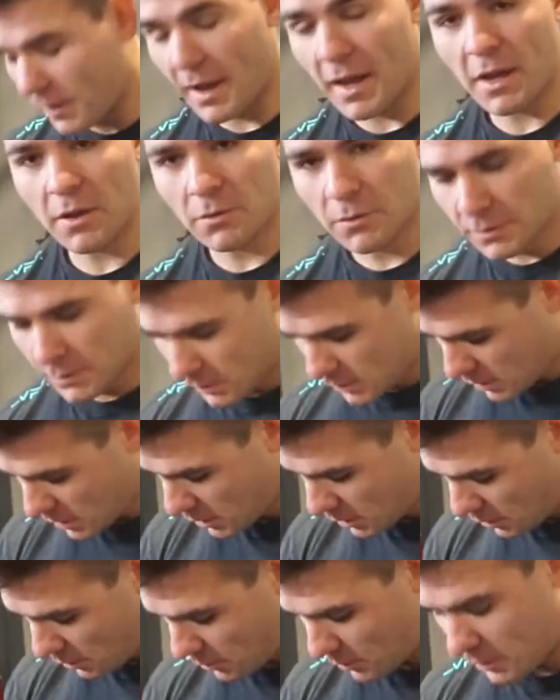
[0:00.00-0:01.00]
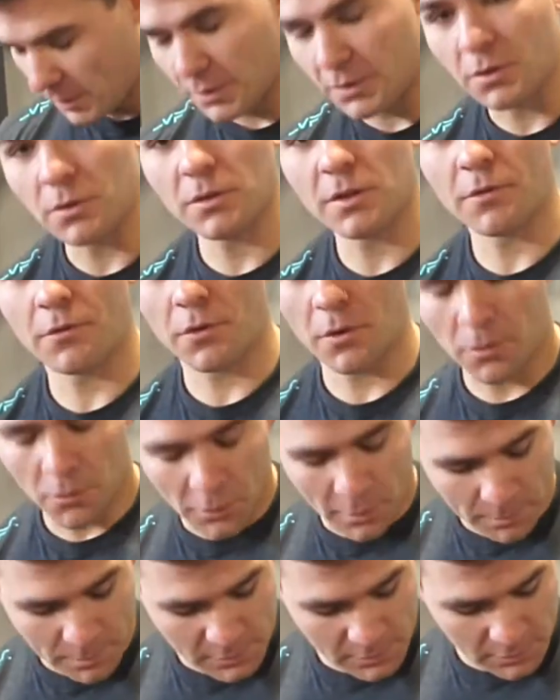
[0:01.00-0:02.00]
the angles. You want to do different
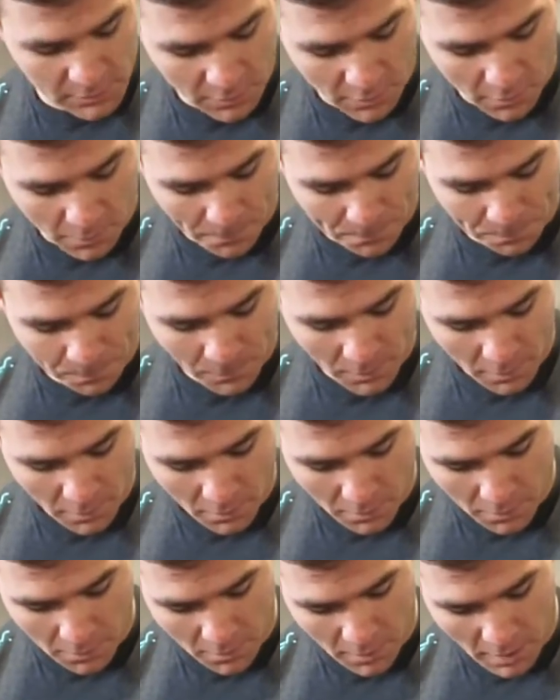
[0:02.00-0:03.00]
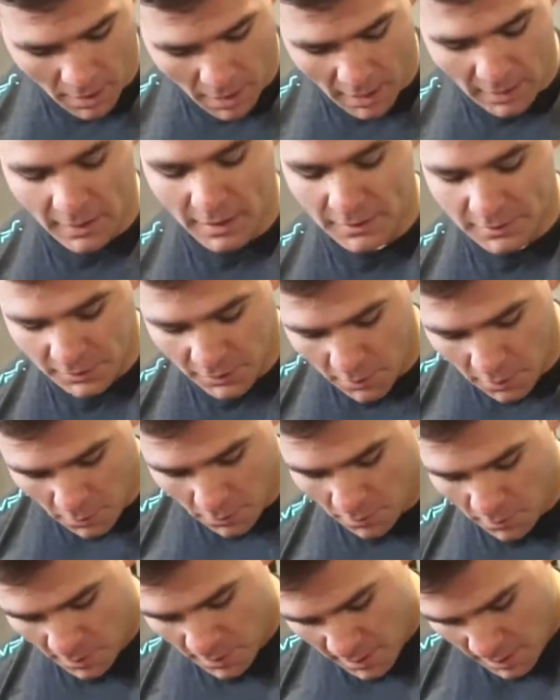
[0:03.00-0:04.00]
grips. So I like to go